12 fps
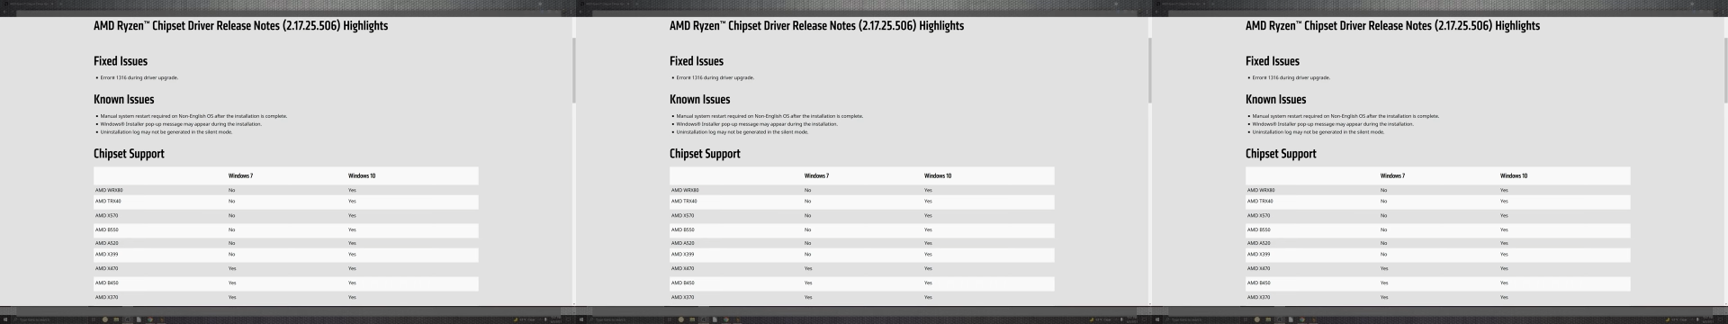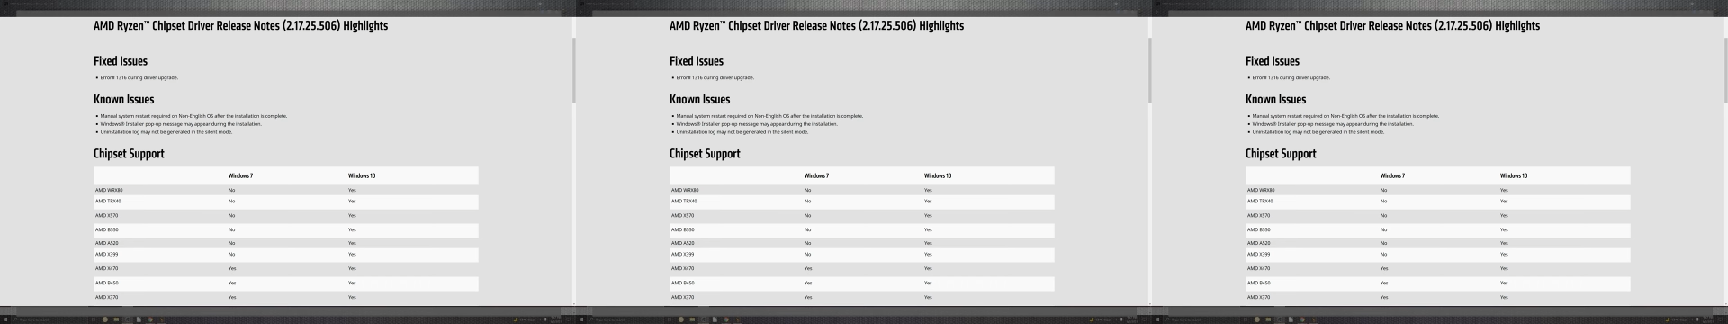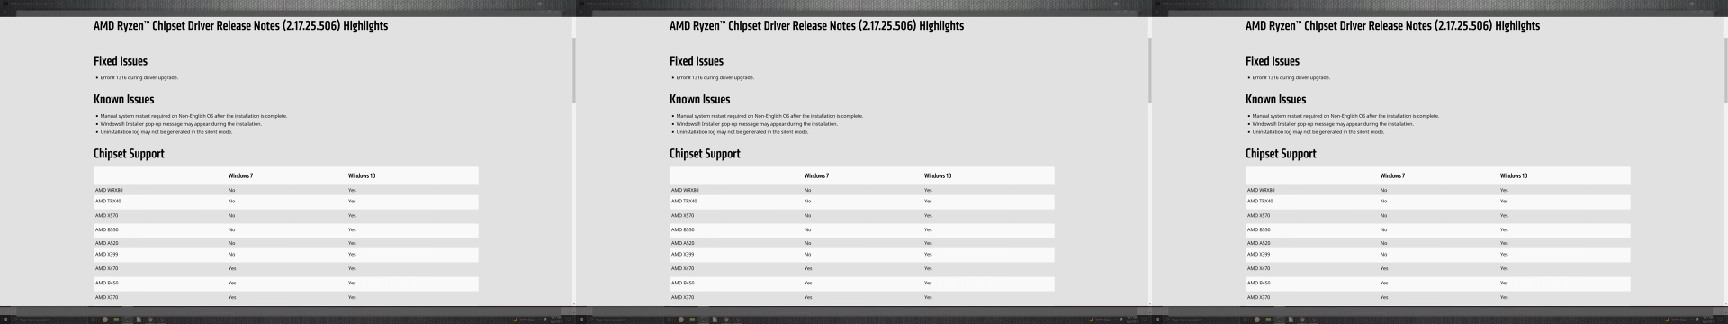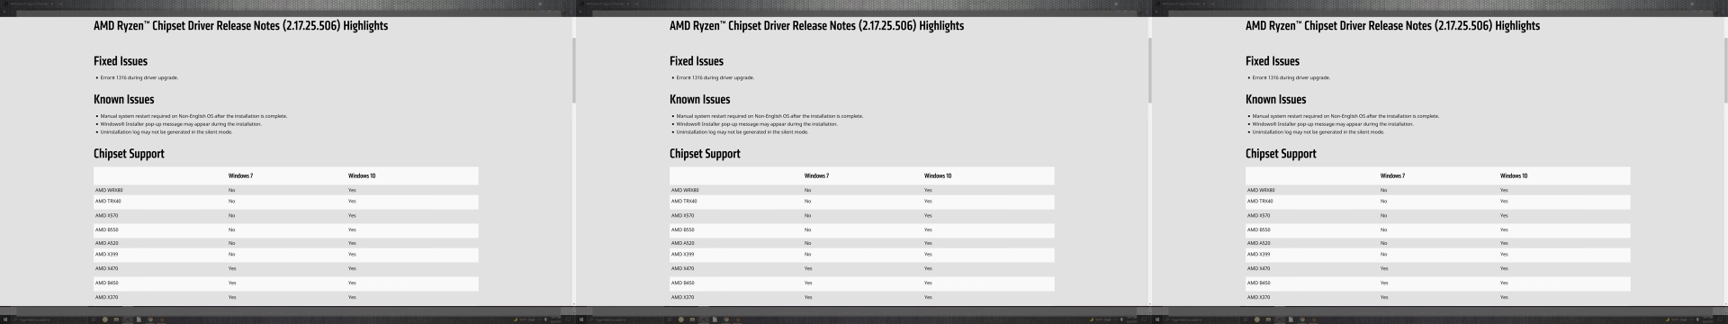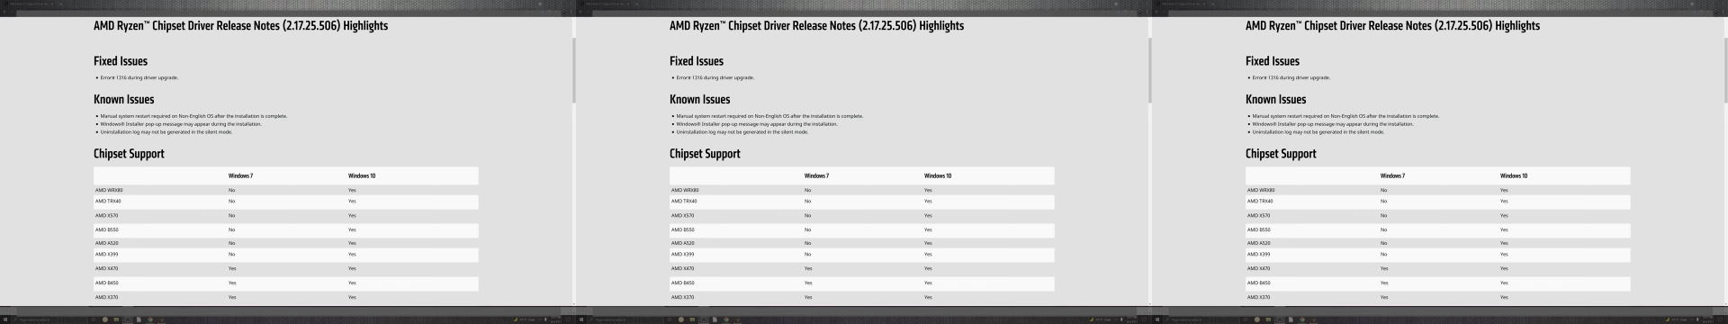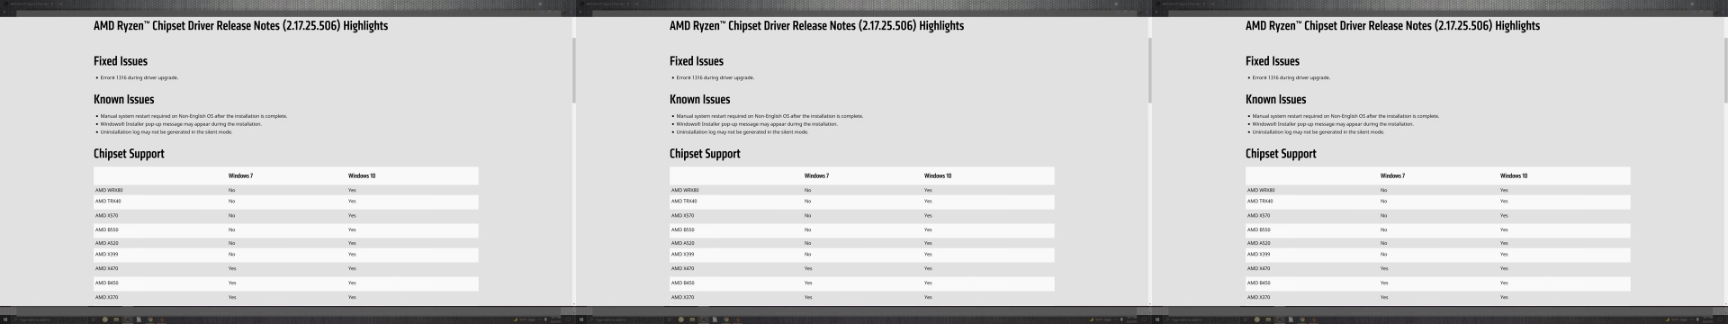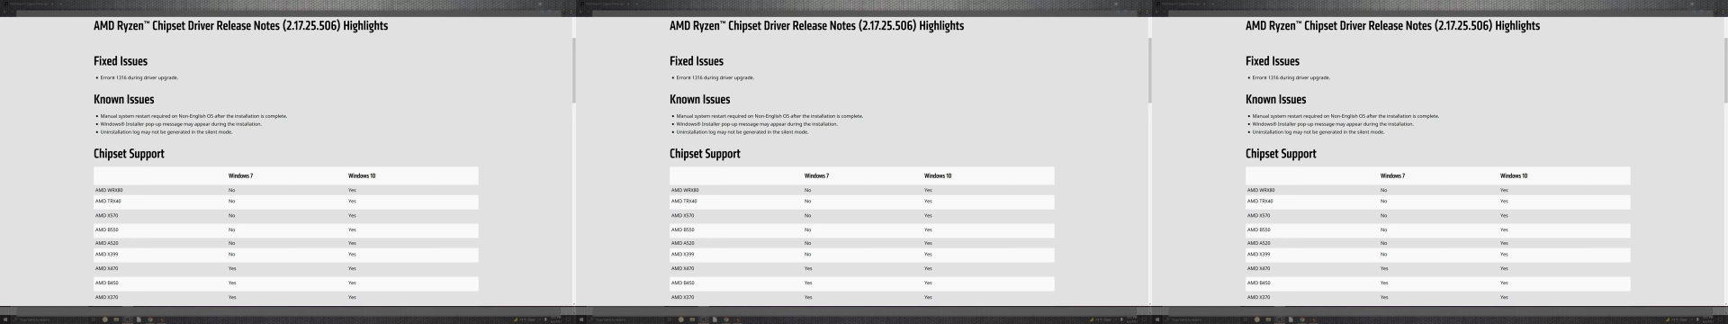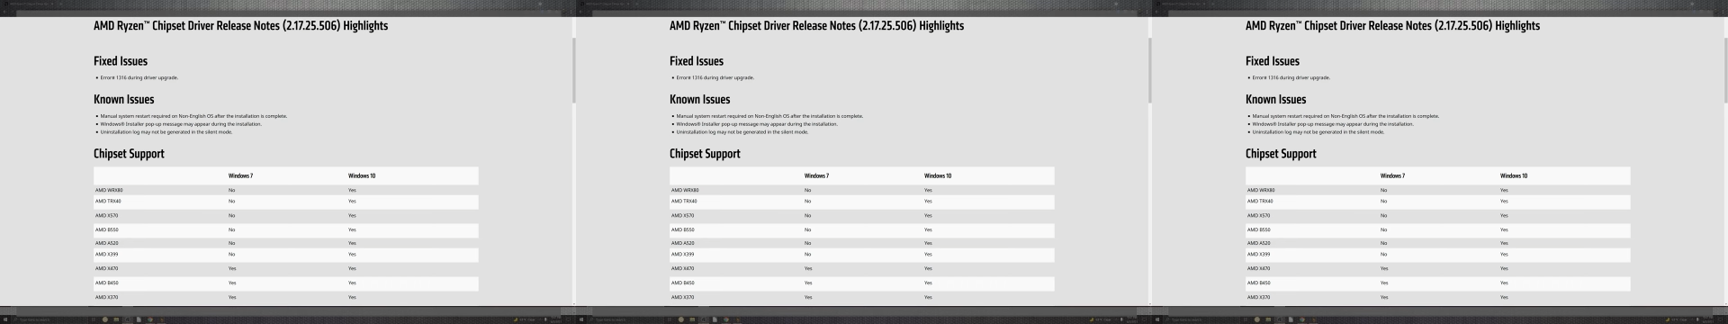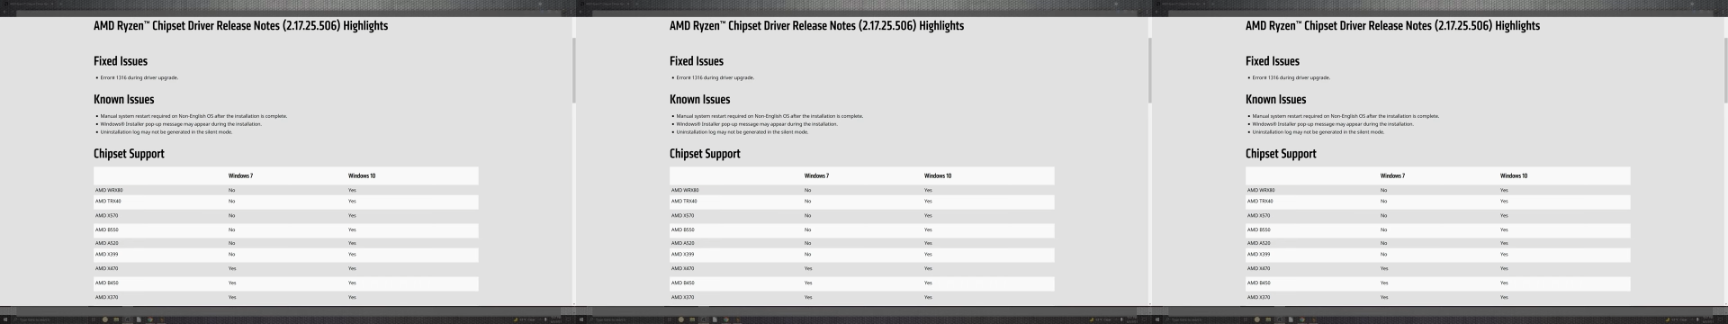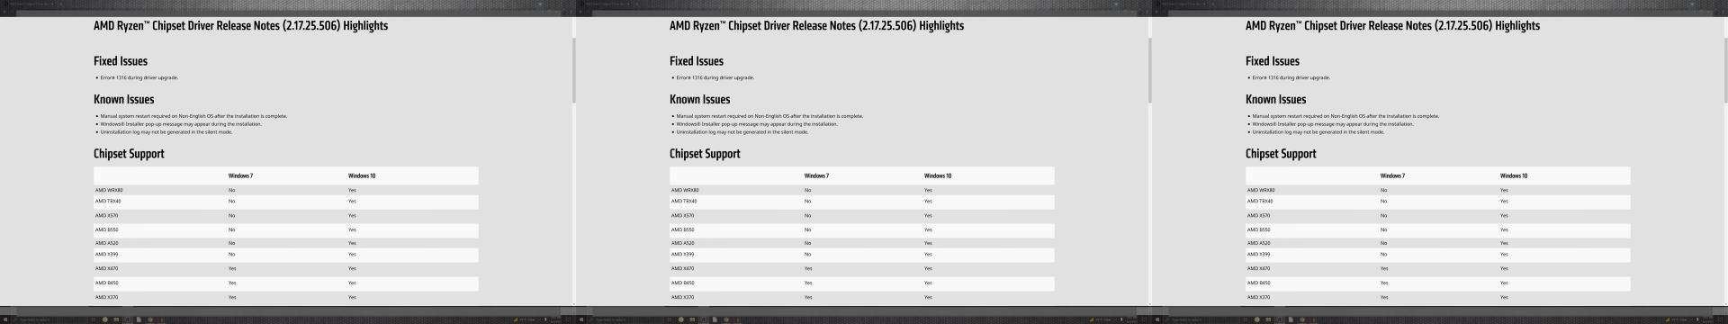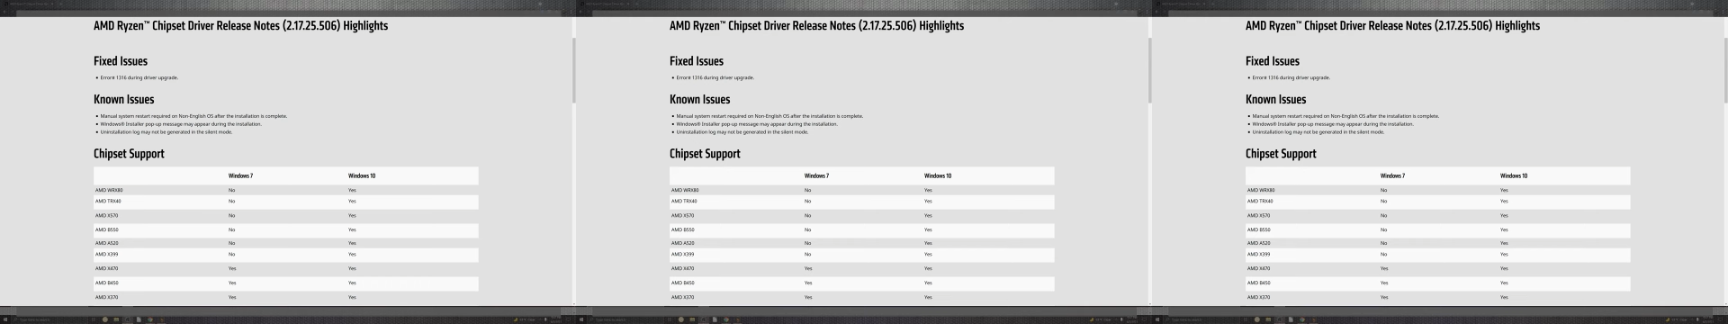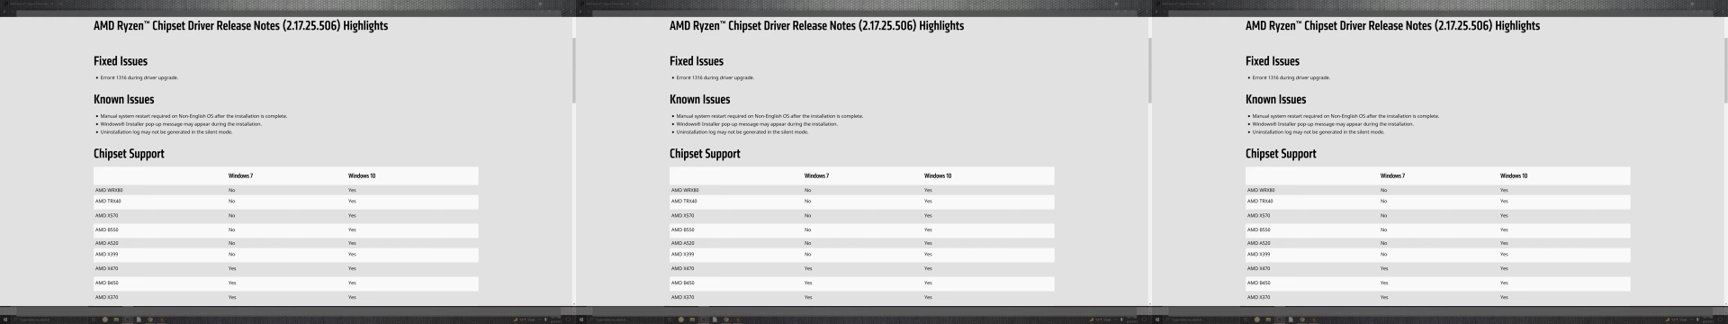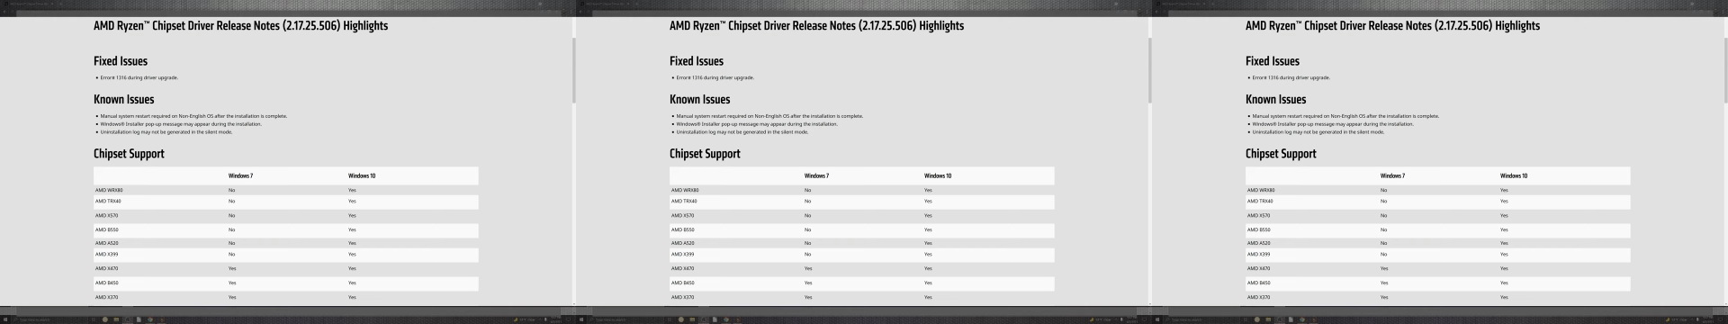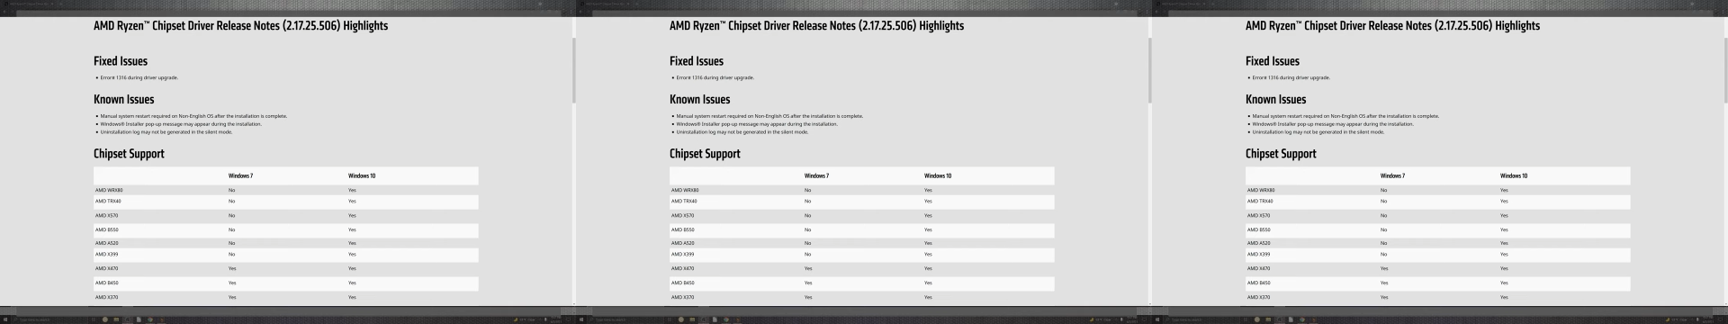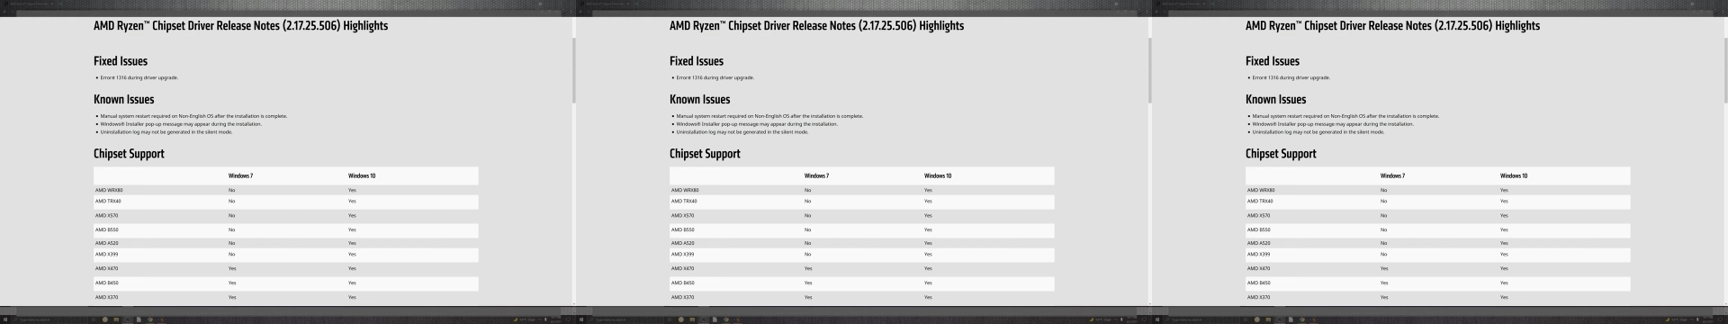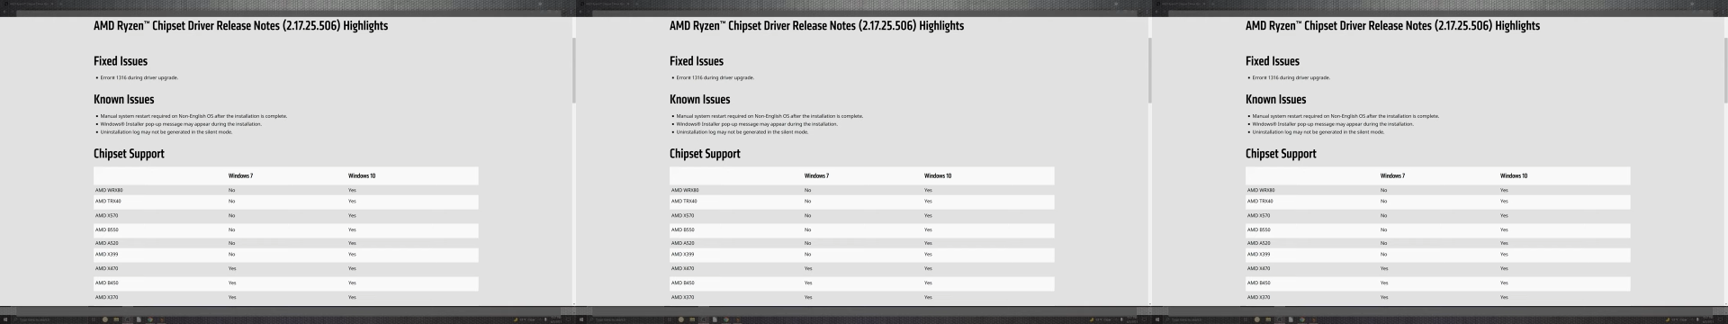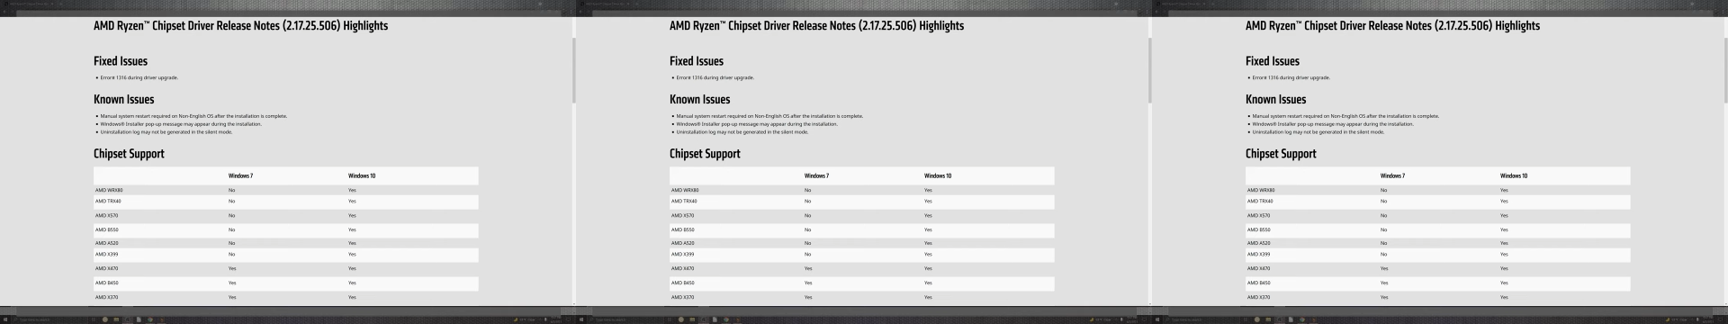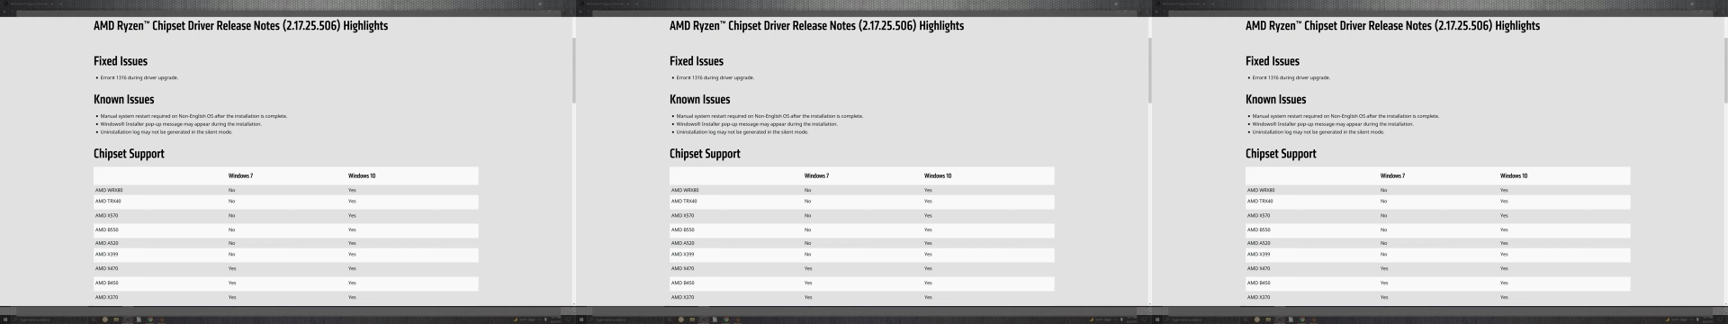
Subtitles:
(no speaker visible)